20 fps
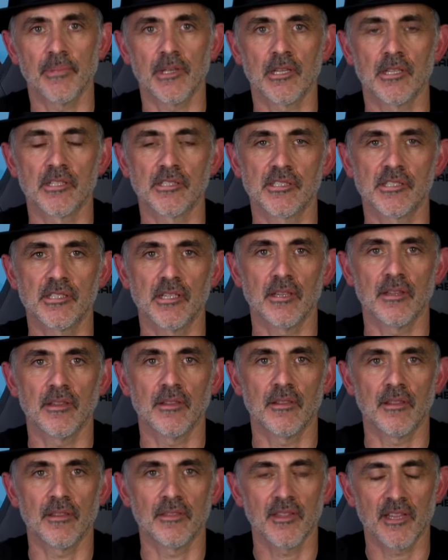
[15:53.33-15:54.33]
because
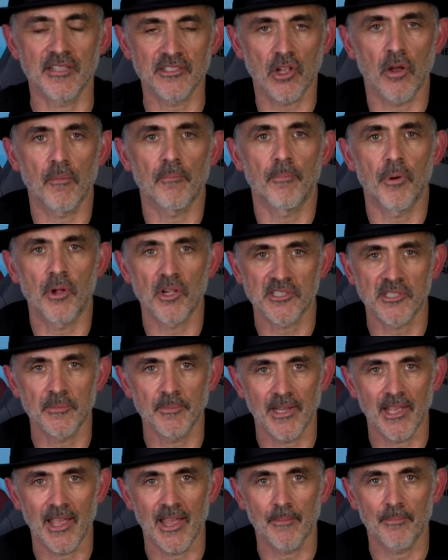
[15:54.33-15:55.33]
this can't
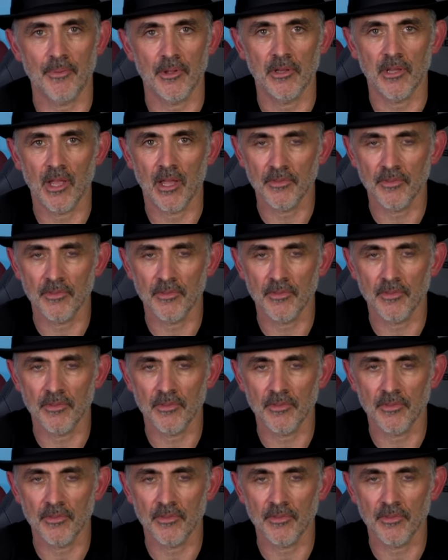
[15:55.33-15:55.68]
possibly happen.